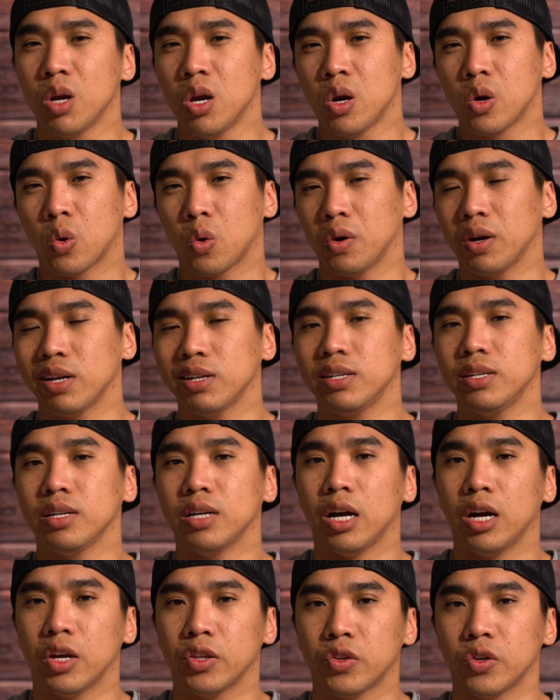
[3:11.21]
or any
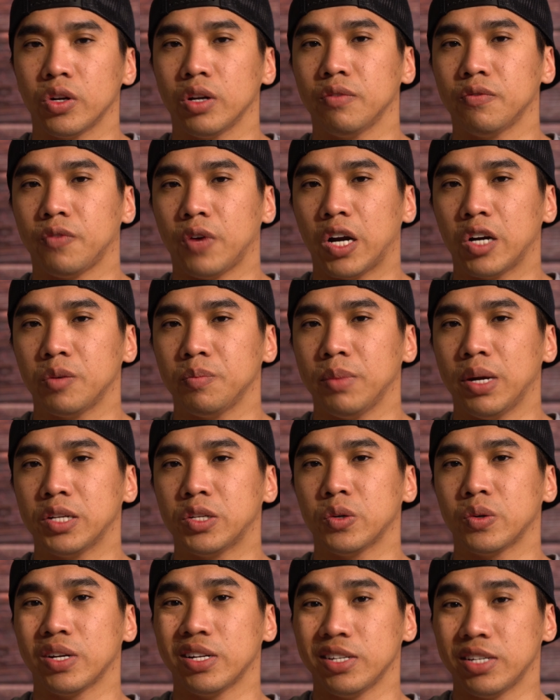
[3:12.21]
other environmental
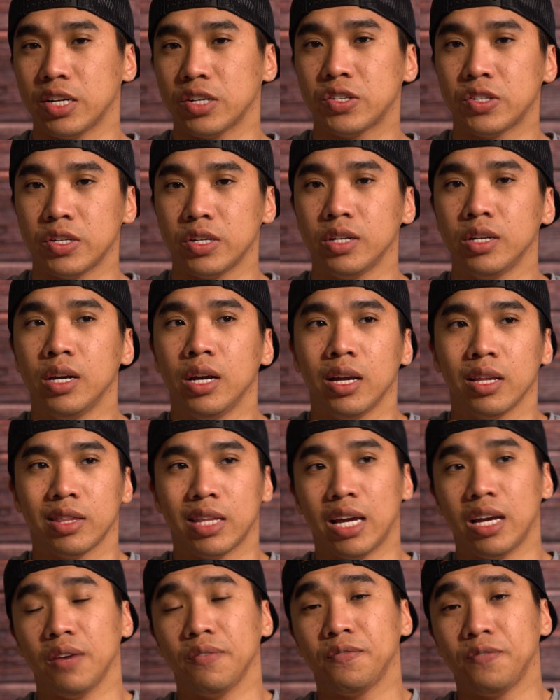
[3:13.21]
condition
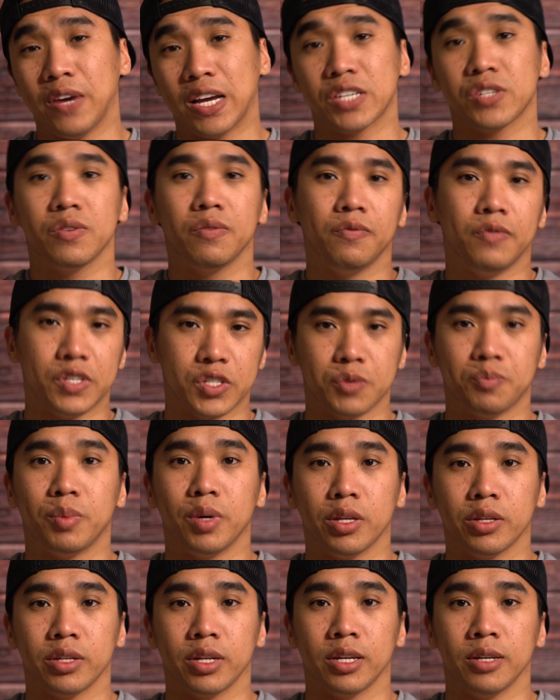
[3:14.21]
that affects
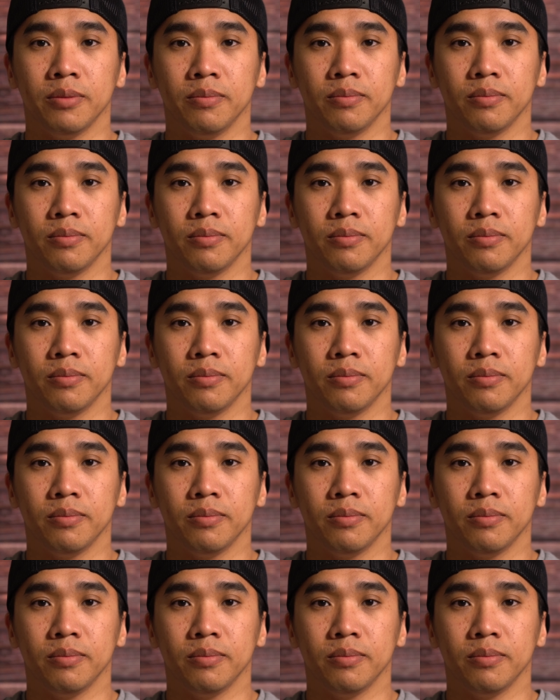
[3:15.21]
visibility.